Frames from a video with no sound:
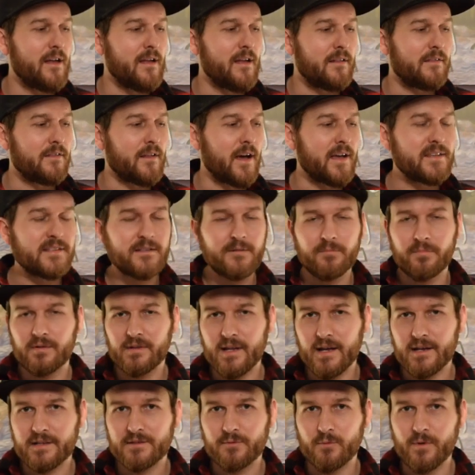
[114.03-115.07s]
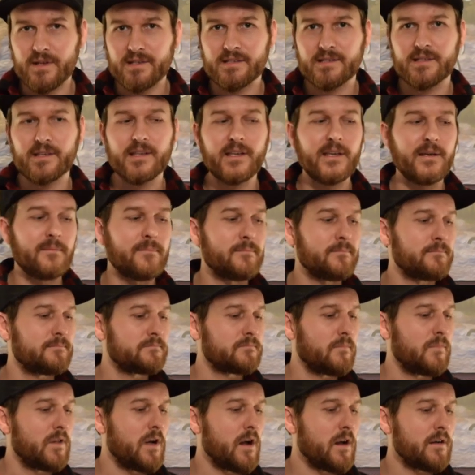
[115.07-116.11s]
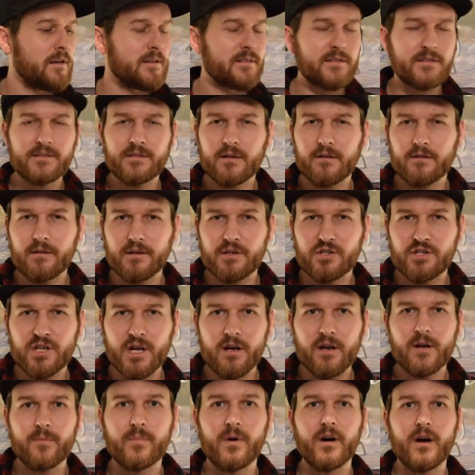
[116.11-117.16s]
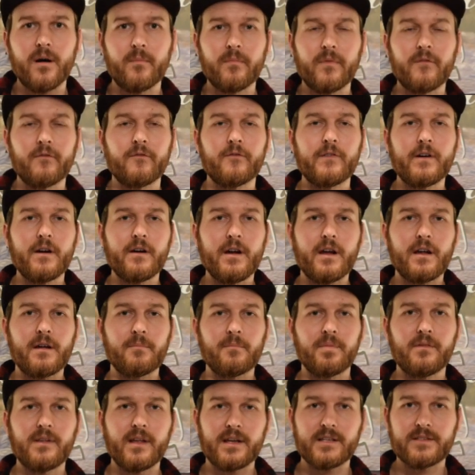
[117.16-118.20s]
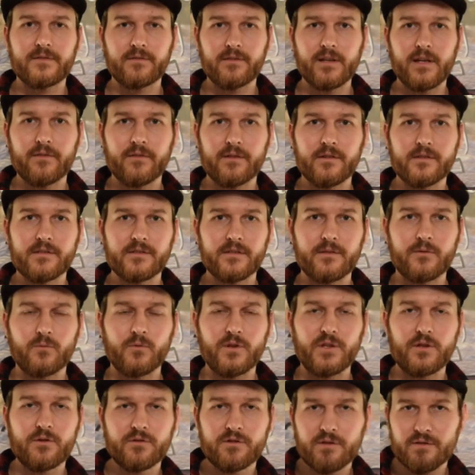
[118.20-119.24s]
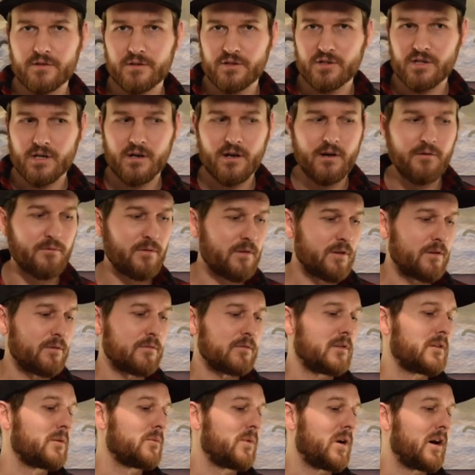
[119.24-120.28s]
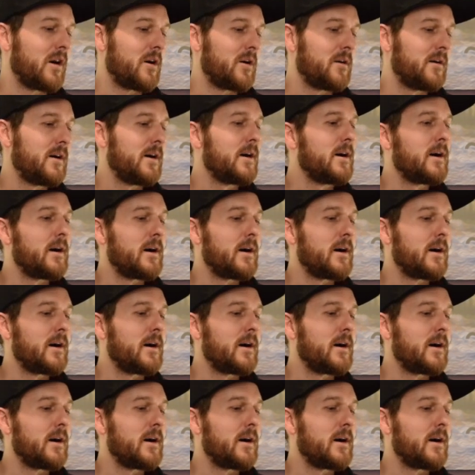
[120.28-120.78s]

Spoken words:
Nice complex whiskey, not necessarily a sherry bomb, but very complex flavors. It uses the sherry really, really well.